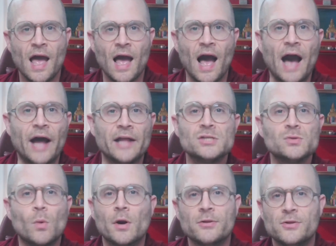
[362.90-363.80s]
I just
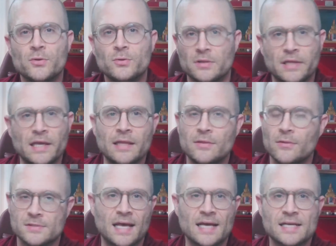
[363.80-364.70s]
wanted to delete those
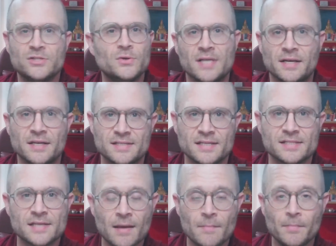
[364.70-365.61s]
last 2 sentences
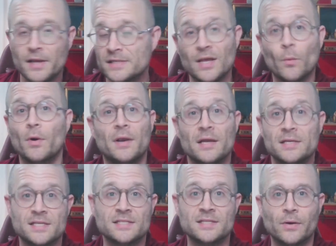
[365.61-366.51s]
because they weren't
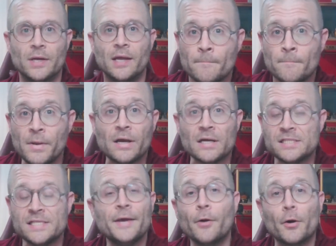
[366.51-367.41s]
necessary. Because
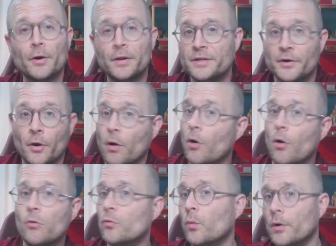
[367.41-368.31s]
he'd already done all
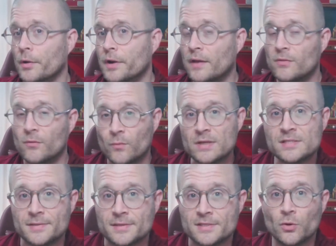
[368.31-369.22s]
the work in the rest of
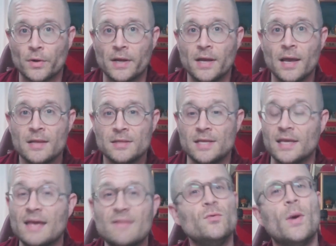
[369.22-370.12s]
the story to
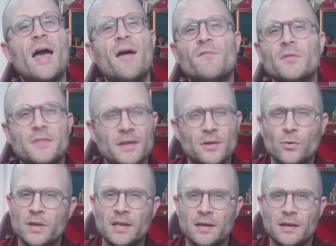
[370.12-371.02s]
give you everything you
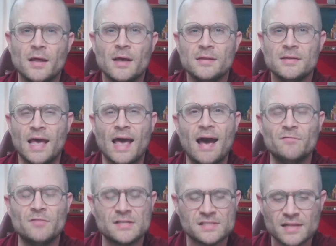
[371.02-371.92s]
needed to have
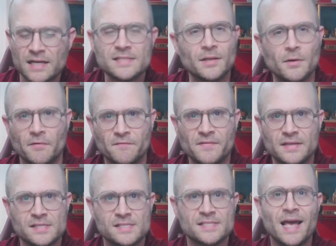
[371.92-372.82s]
this nice little feast.